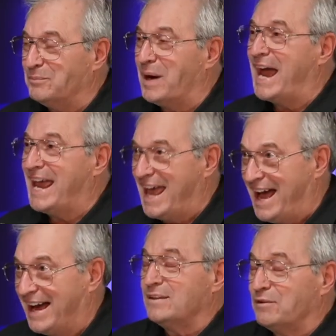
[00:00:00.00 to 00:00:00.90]
my
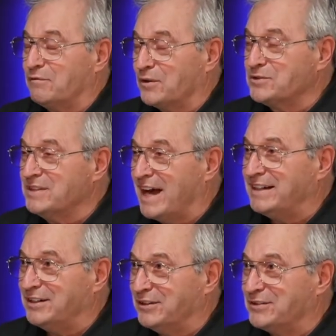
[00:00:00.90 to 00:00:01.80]
hack. The first 9
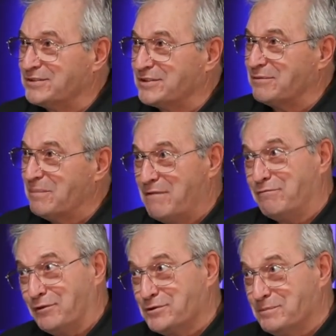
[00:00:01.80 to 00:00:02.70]
years of my
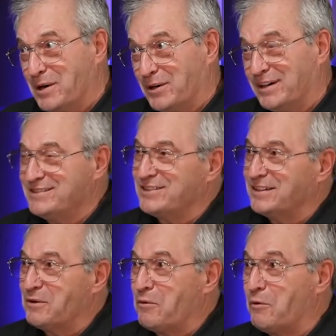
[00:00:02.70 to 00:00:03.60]
first marriage,
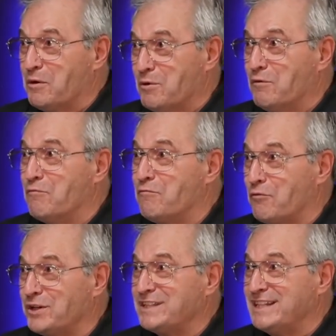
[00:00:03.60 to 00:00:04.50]
we moved
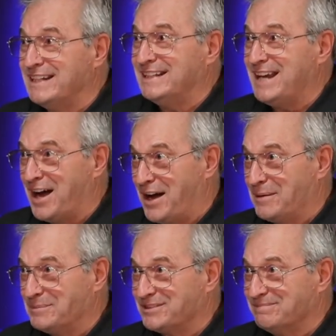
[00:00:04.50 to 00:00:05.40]
14 times.